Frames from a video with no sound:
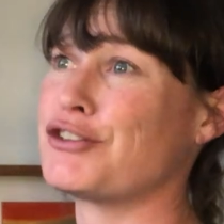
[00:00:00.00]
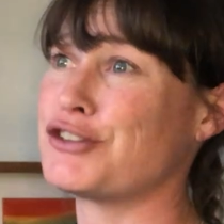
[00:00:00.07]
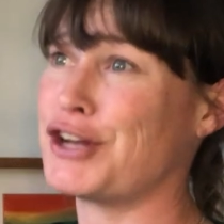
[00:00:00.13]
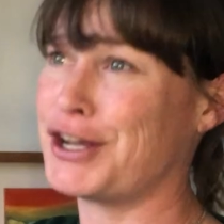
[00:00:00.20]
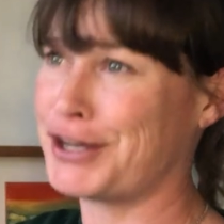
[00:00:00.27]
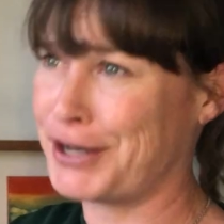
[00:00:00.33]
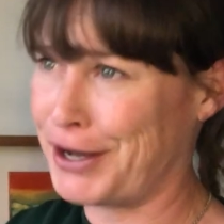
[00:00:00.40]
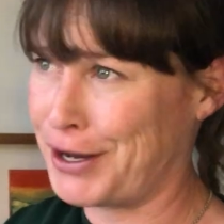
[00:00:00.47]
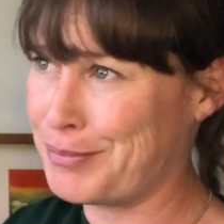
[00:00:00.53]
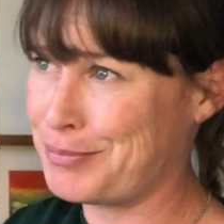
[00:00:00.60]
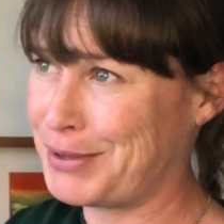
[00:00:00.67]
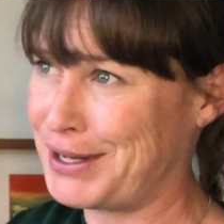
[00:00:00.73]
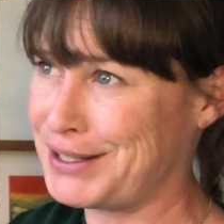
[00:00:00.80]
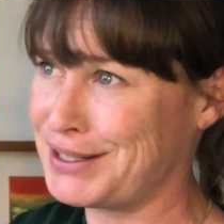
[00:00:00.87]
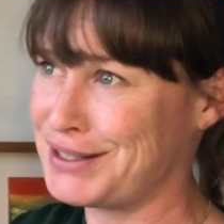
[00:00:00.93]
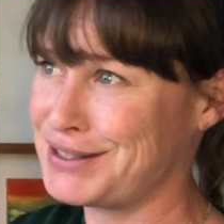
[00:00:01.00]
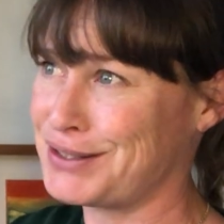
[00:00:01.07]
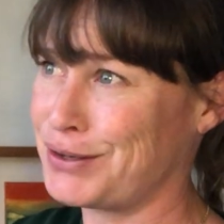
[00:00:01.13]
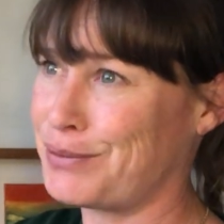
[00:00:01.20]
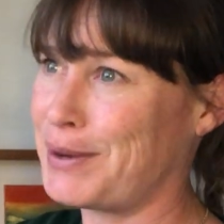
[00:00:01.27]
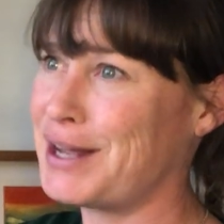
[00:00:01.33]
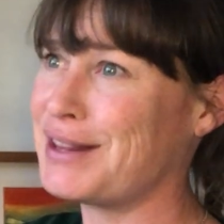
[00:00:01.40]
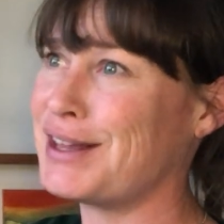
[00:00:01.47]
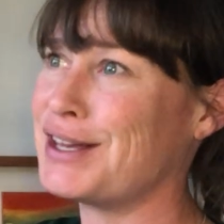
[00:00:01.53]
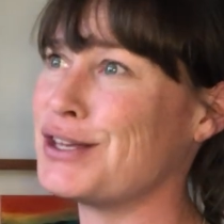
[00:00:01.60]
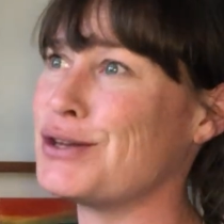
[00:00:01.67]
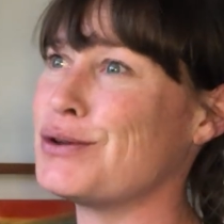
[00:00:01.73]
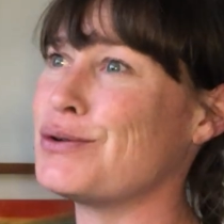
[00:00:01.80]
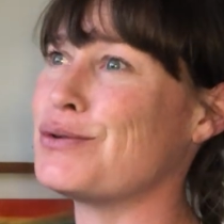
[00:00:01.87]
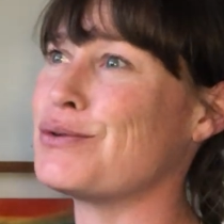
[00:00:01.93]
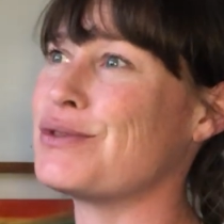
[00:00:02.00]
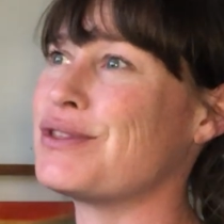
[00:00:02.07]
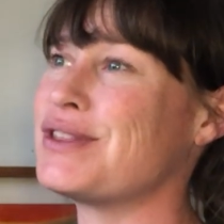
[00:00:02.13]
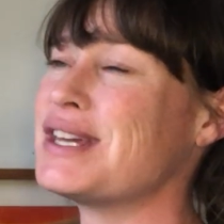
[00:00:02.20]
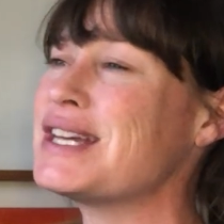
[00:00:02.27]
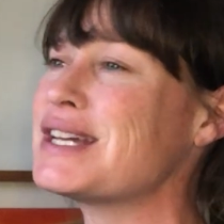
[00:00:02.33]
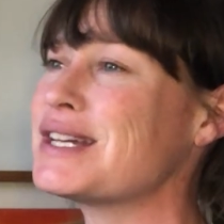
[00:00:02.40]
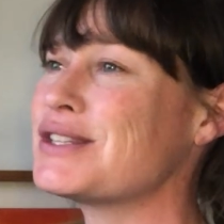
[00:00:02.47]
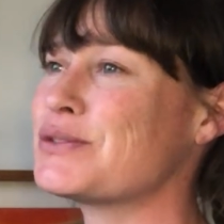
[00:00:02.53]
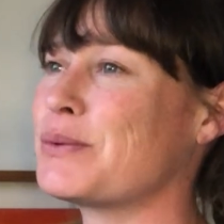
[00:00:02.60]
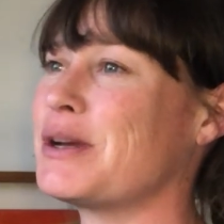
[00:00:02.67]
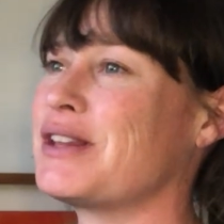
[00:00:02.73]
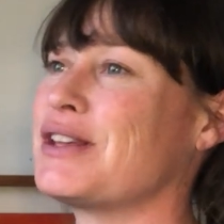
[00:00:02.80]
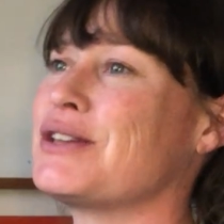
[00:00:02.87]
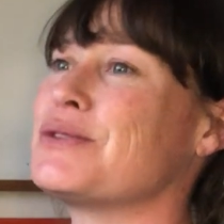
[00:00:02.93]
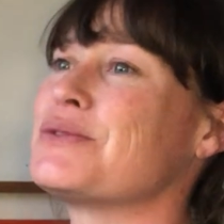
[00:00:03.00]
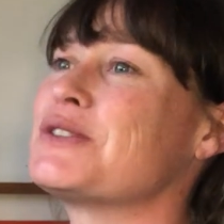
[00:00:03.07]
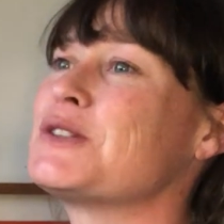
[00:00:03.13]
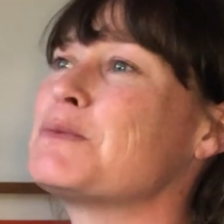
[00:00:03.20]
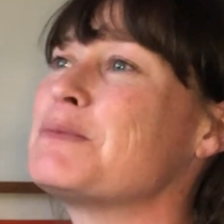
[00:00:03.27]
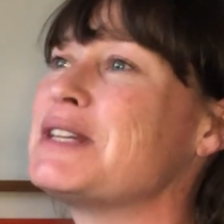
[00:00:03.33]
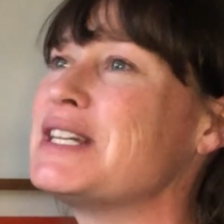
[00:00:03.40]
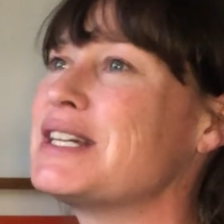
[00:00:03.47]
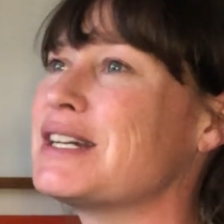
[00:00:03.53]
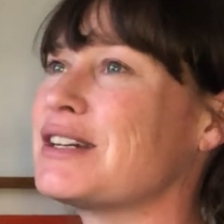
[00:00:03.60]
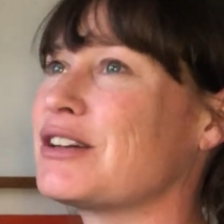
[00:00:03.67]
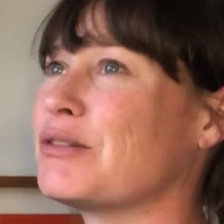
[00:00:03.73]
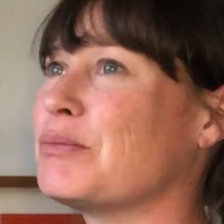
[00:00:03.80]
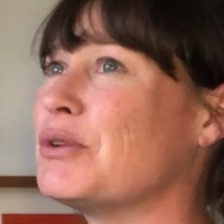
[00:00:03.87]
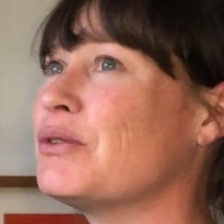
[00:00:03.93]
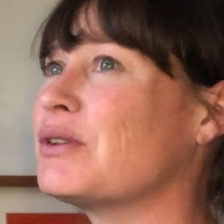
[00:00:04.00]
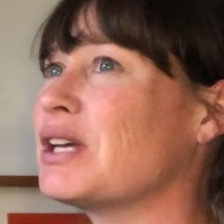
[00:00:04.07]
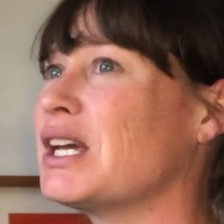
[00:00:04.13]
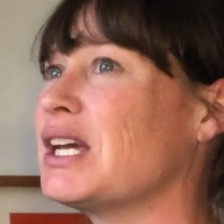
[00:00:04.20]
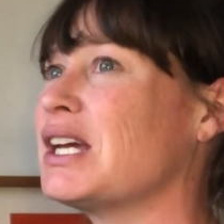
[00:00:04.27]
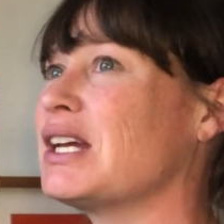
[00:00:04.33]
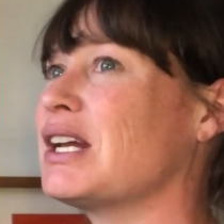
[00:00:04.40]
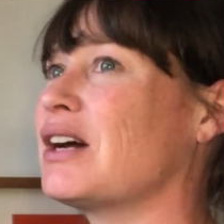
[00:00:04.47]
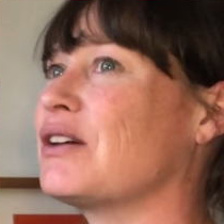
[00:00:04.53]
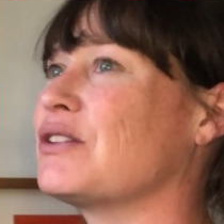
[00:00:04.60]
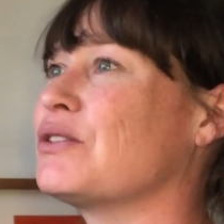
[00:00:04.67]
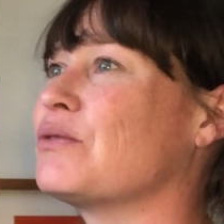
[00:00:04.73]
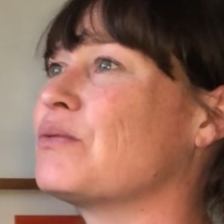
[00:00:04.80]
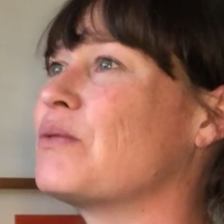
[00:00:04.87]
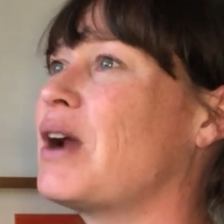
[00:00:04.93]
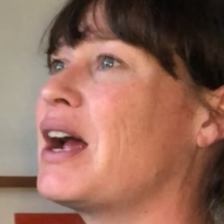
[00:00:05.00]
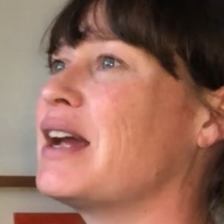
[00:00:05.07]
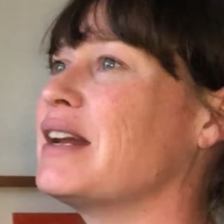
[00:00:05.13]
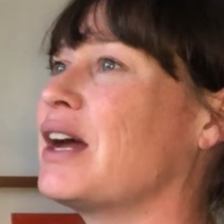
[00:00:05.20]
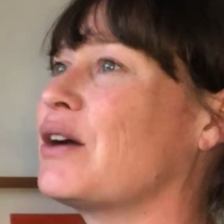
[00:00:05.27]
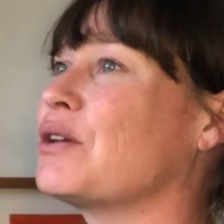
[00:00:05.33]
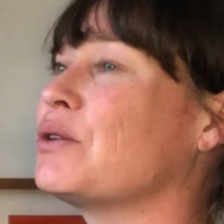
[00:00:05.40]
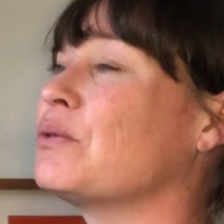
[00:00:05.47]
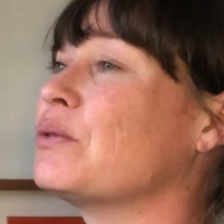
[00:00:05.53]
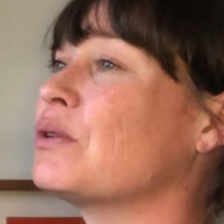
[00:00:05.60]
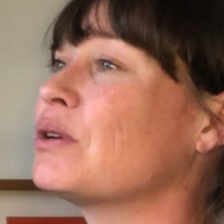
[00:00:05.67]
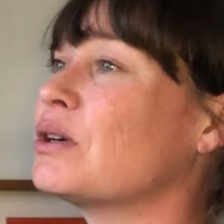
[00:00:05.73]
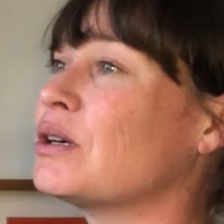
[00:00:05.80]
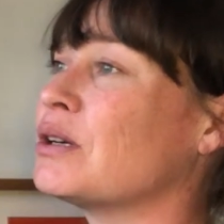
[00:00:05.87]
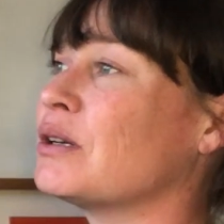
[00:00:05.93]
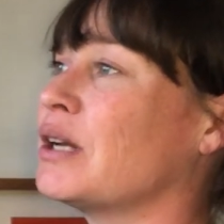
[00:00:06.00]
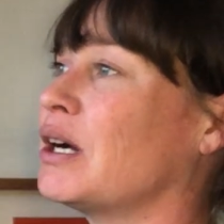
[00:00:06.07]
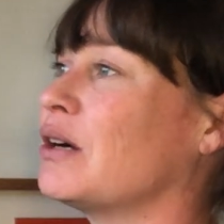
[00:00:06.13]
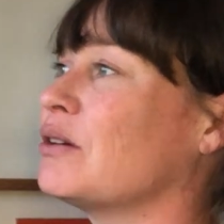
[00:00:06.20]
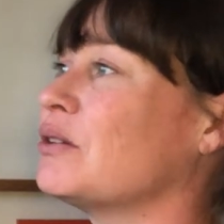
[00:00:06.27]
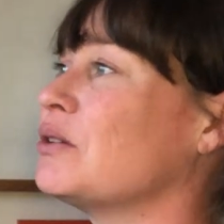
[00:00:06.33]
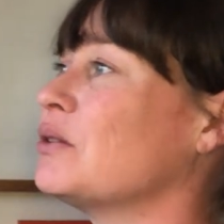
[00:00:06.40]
shakeup. And it's a way that you think, it's a way that you speak and communicate, how you write, how you learn, how